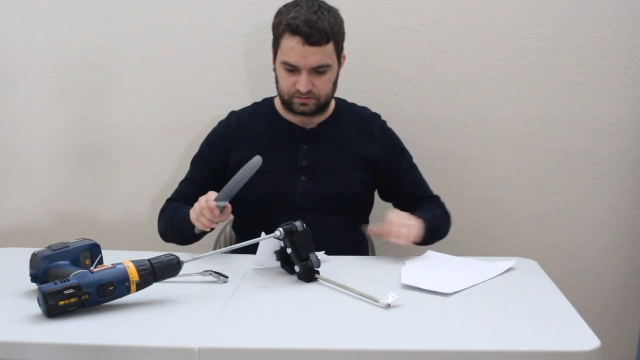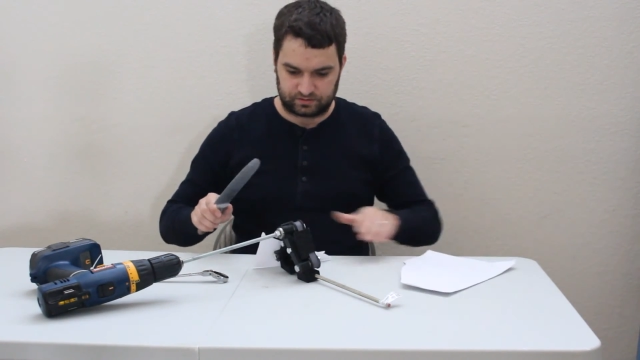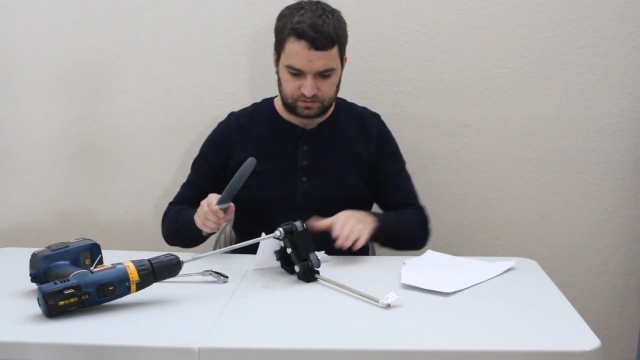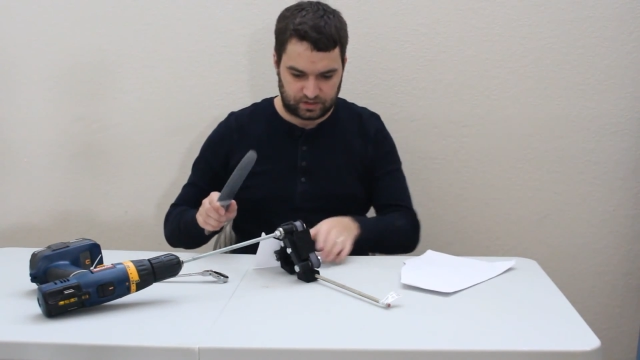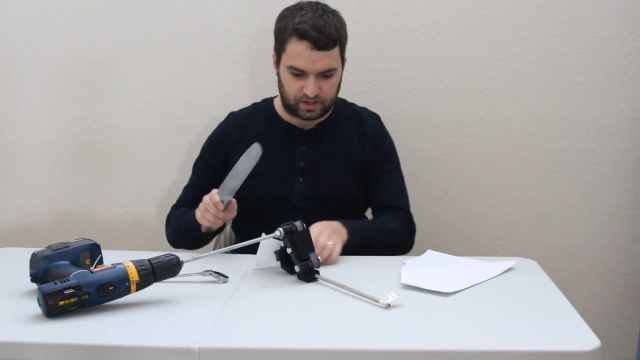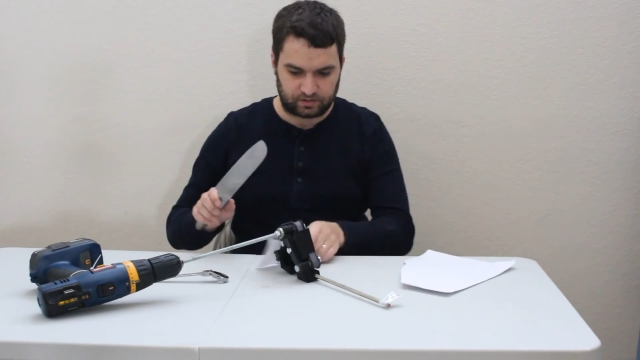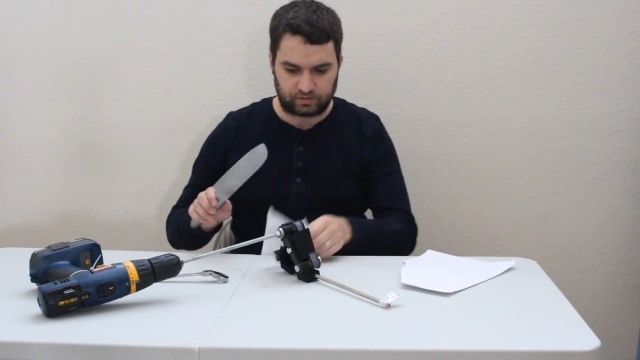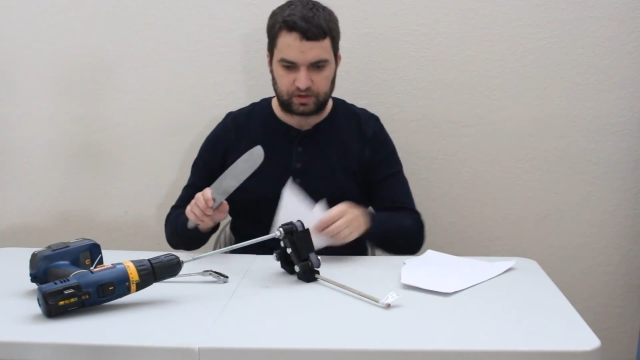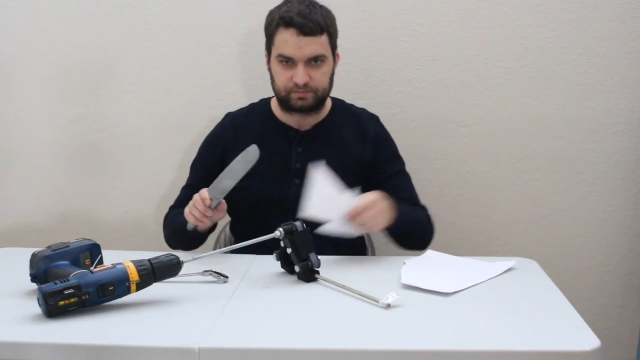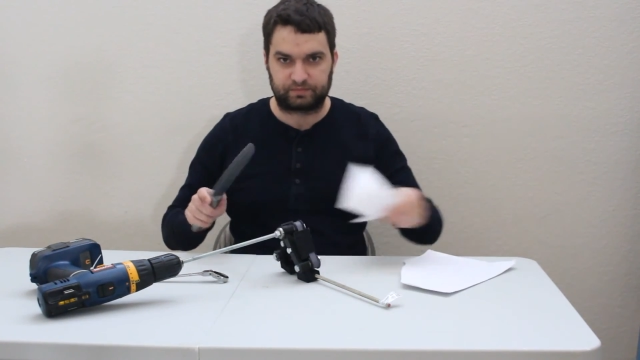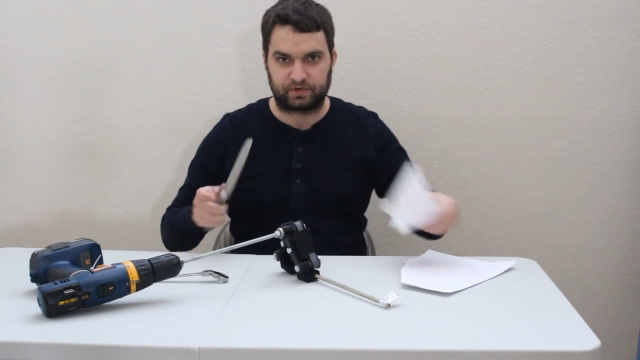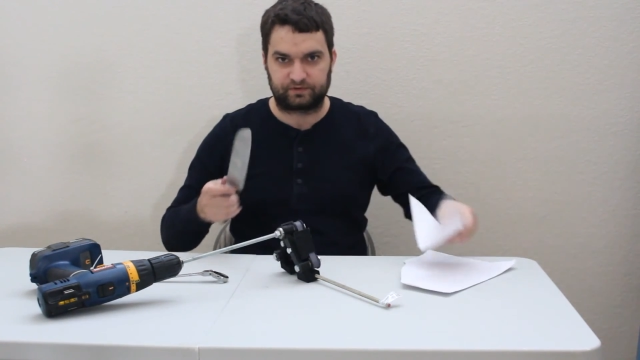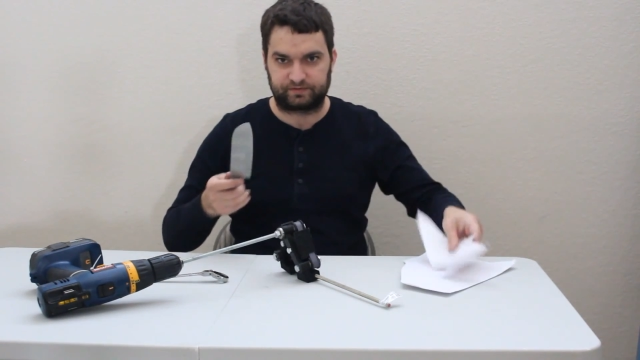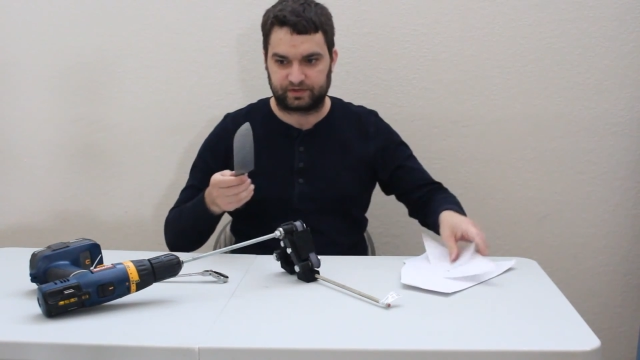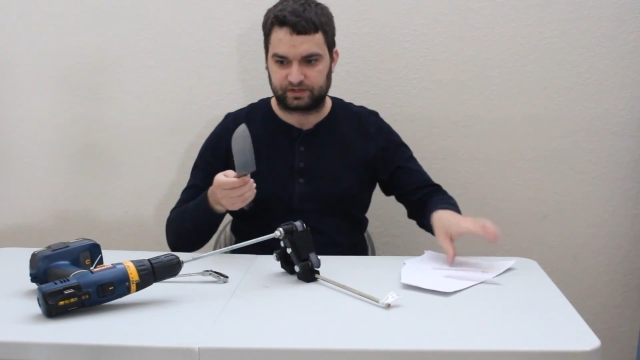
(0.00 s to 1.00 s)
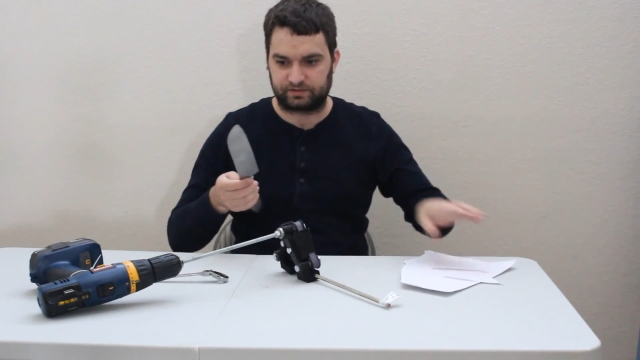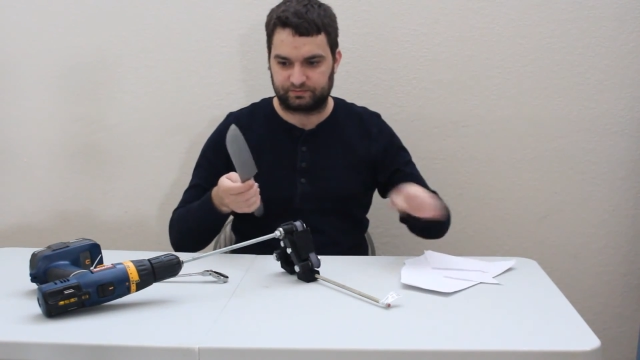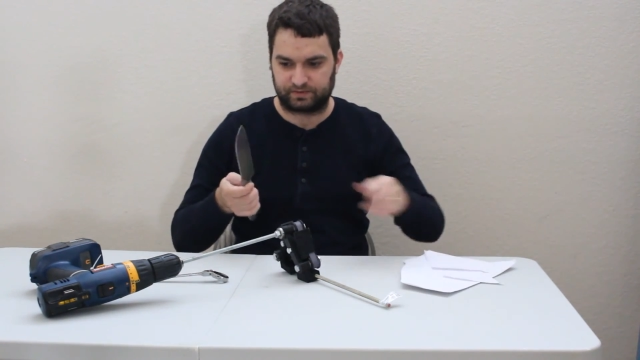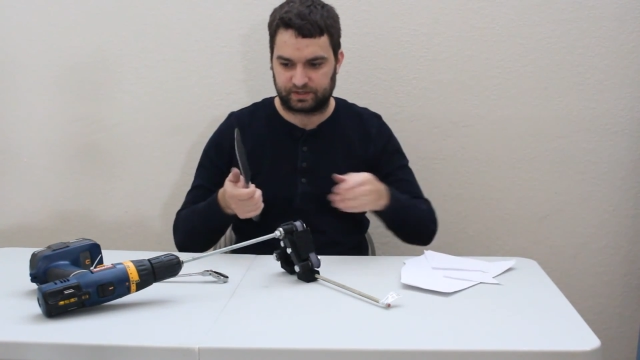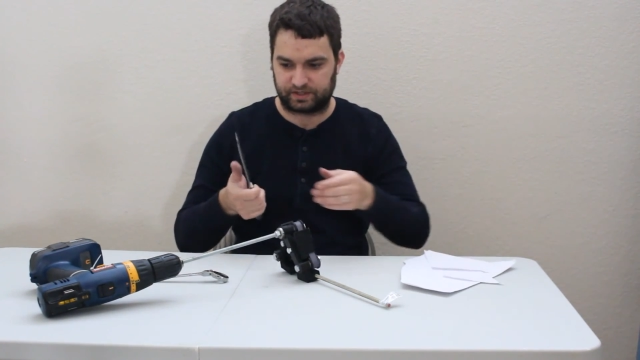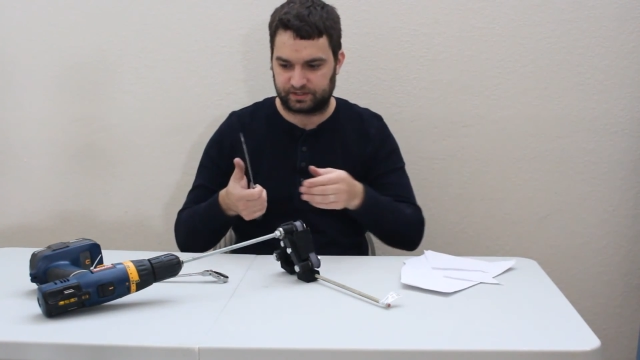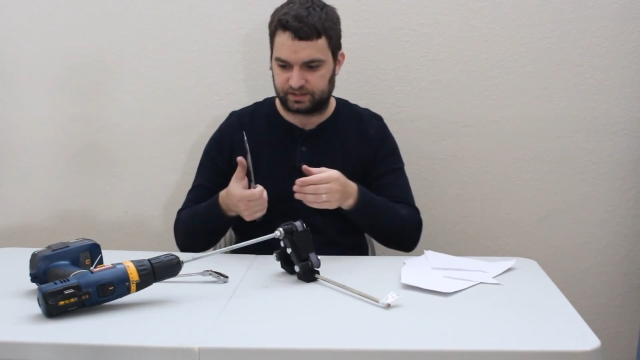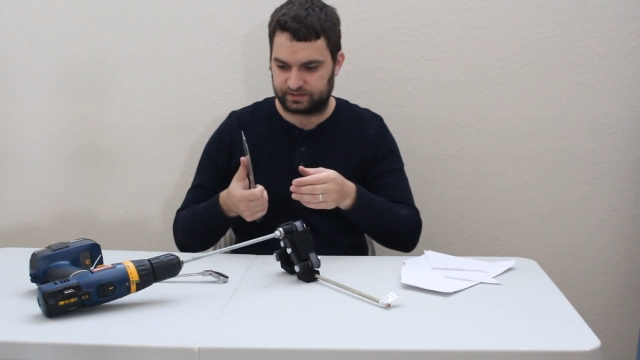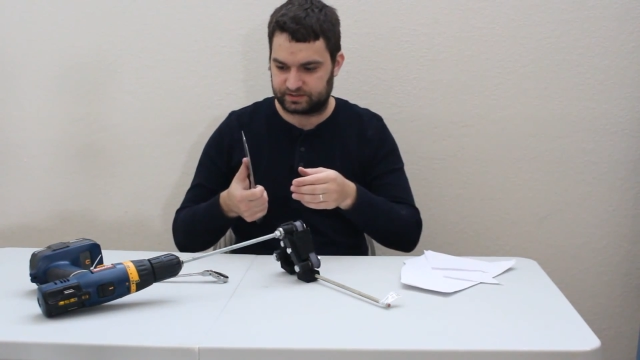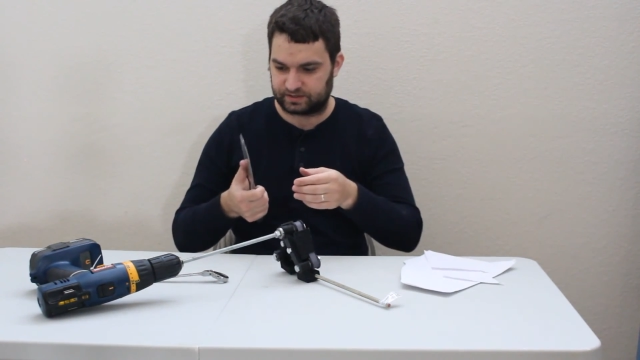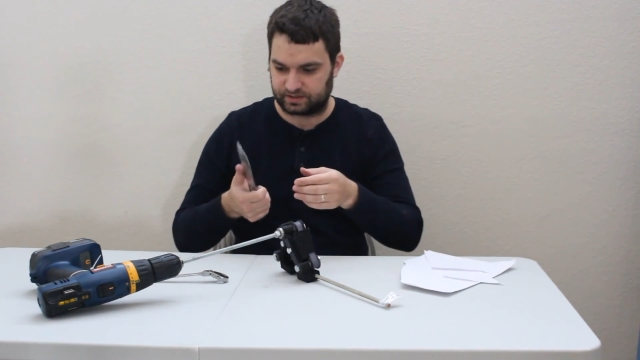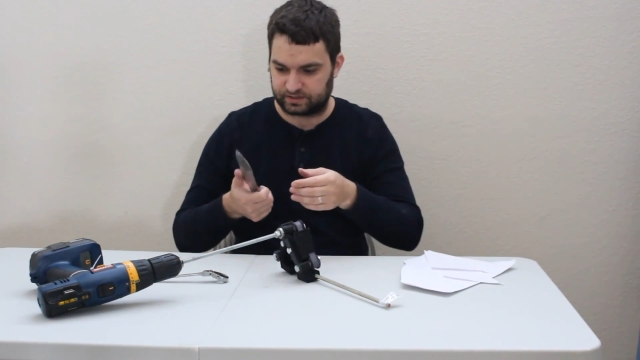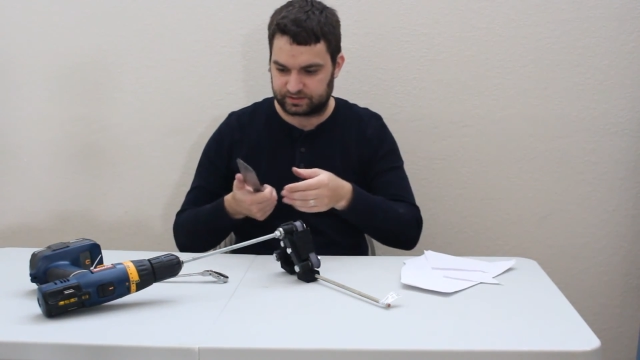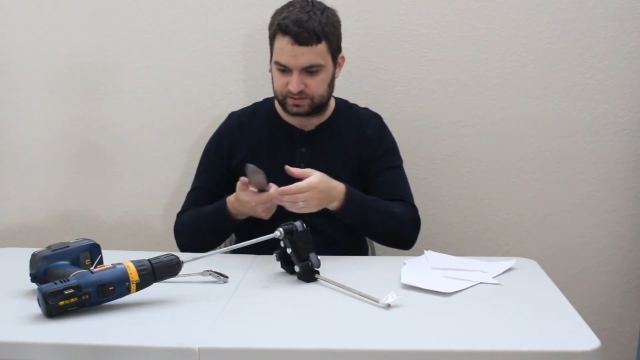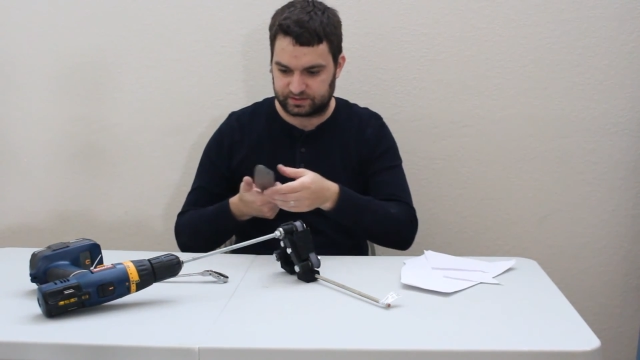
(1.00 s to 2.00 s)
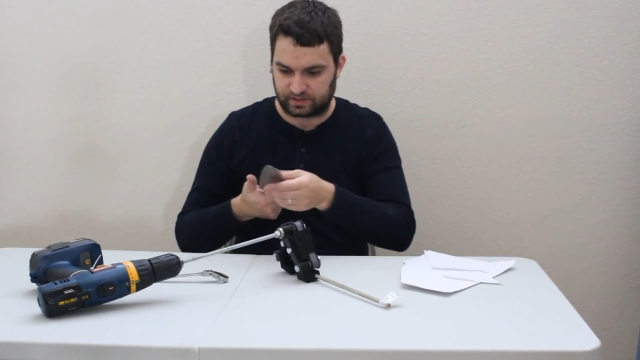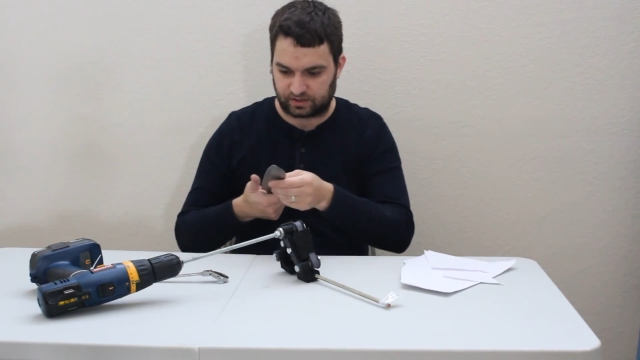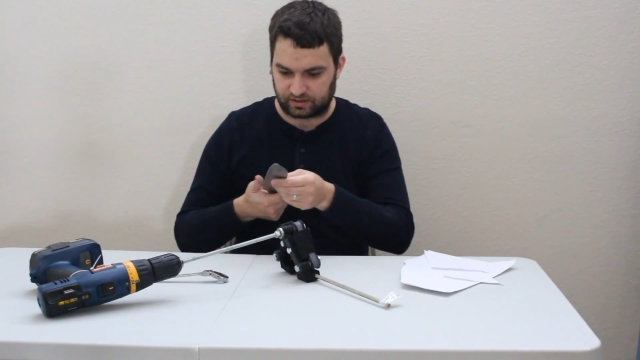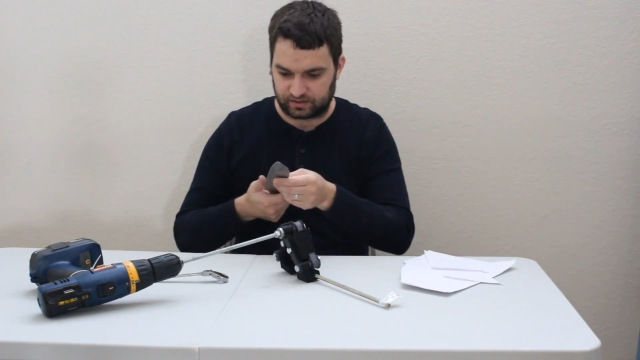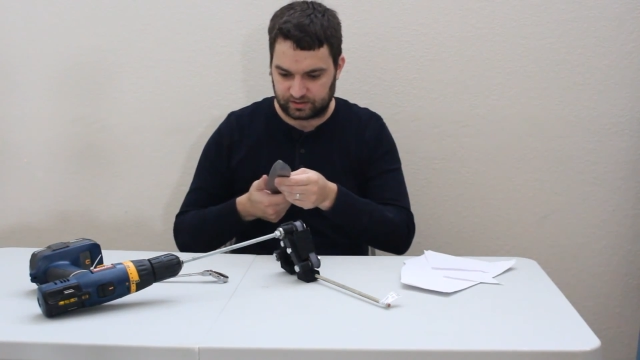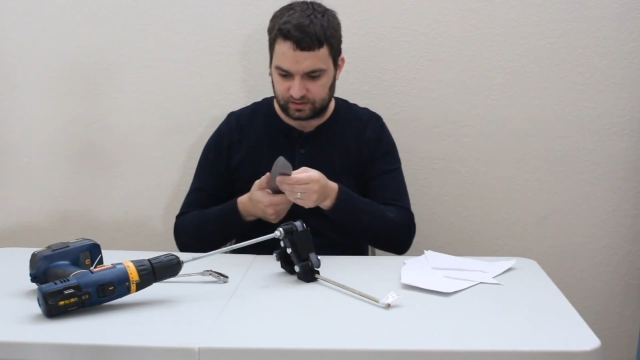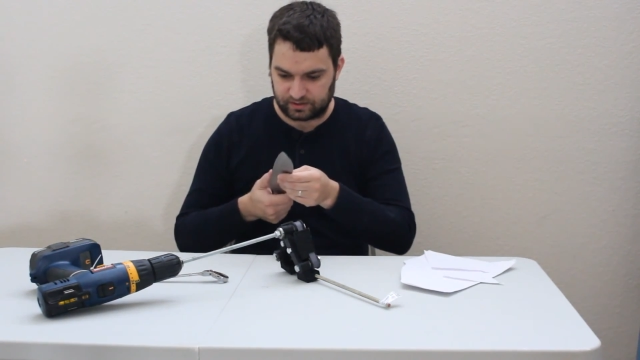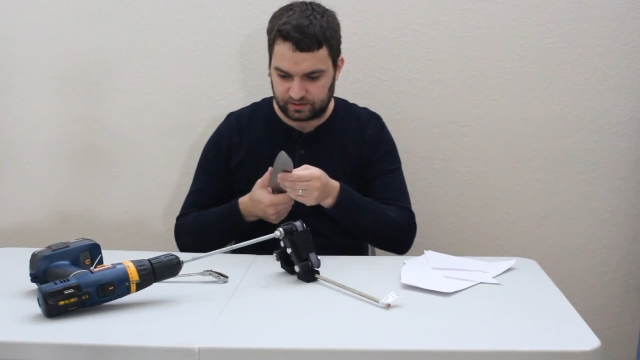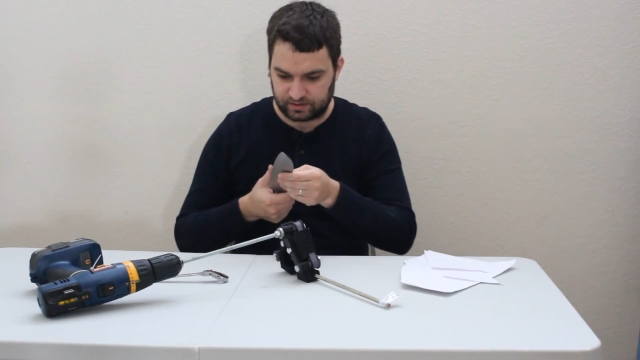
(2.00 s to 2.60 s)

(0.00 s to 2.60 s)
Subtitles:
Not quite perfect, but it's a good start.